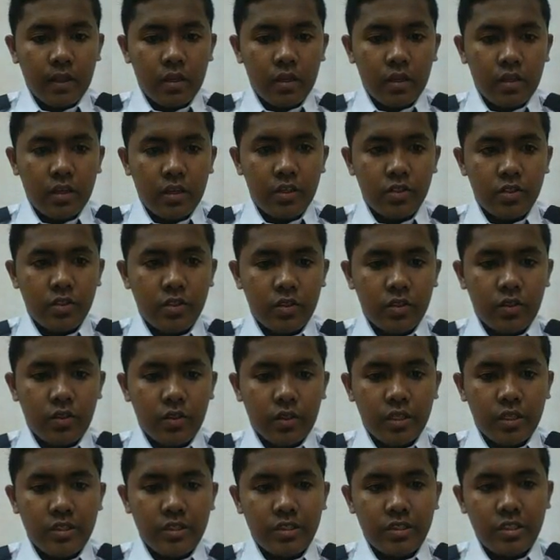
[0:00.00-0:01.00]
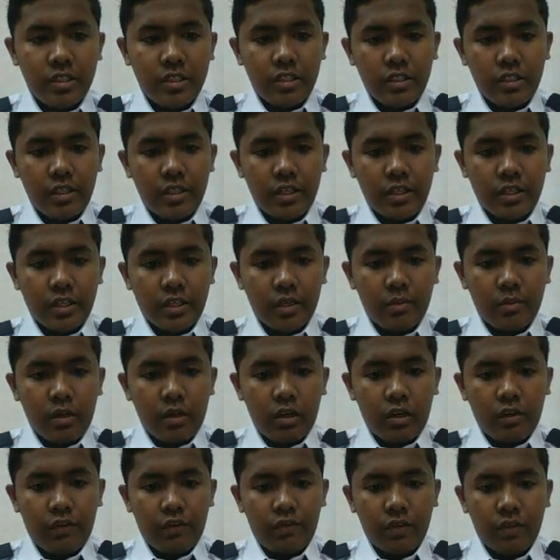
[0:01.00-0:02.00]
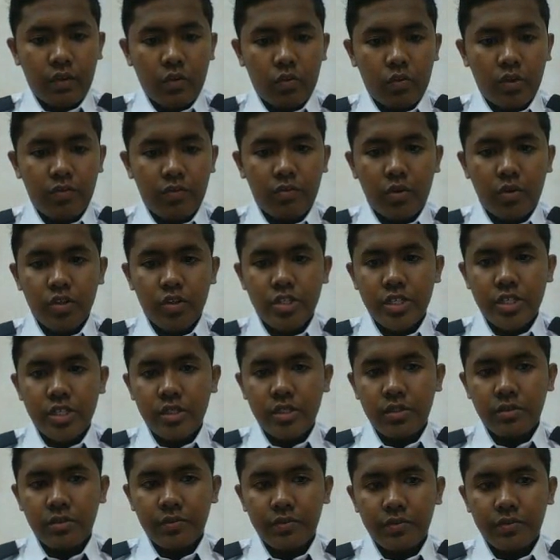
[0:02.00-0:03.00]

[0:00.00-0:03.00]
Okay, so you can see the diagram of wave motion.